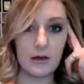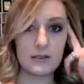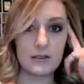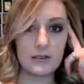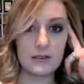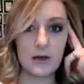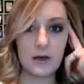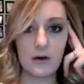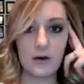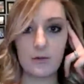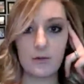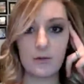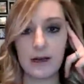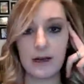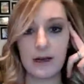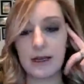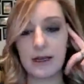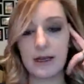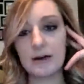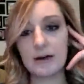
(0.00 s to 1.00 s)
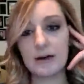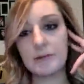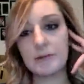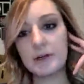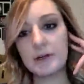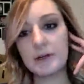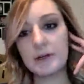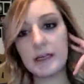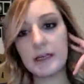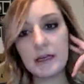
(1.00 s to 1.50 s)
So right now I'm
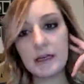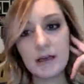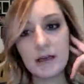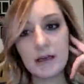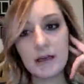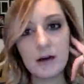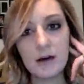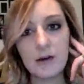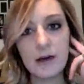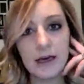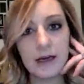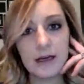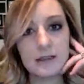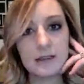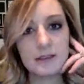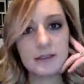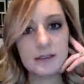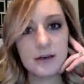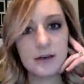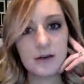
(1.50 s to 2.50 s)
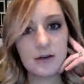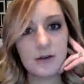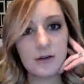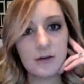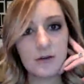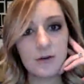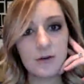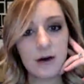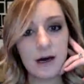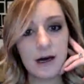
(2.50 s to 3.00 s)
reading, okay,
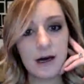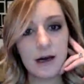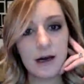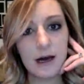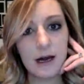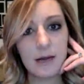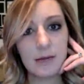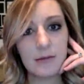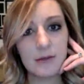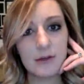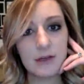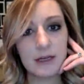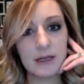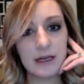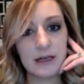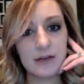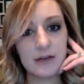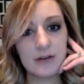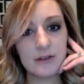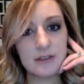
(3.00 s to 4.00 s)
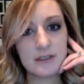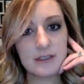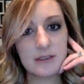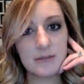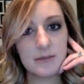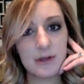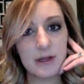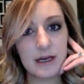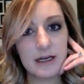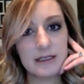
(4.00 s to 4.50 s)
so I'm looking under the
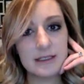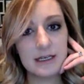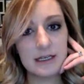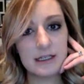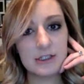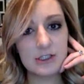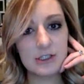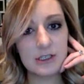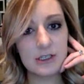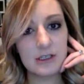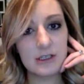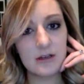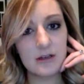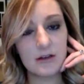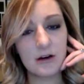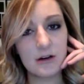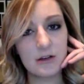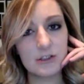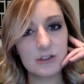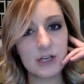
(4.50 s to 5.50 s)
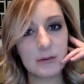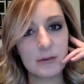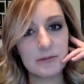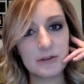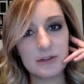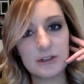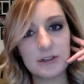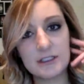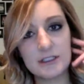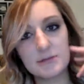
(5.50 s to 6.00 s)
supply section on chapter
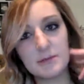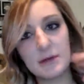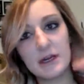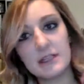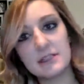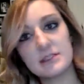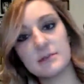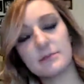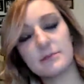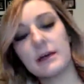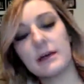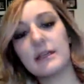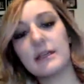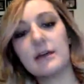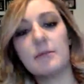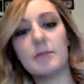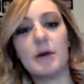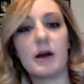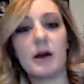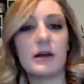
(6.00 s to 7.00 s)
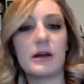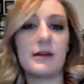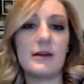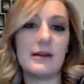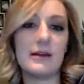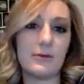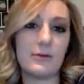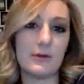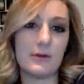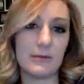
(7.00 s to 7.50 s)
3, demand, supply, and market
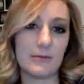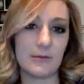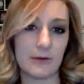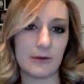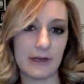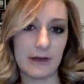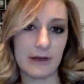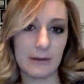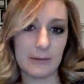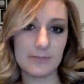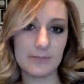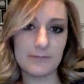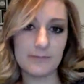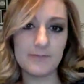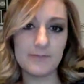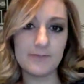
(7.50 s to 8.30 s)
equilibrium.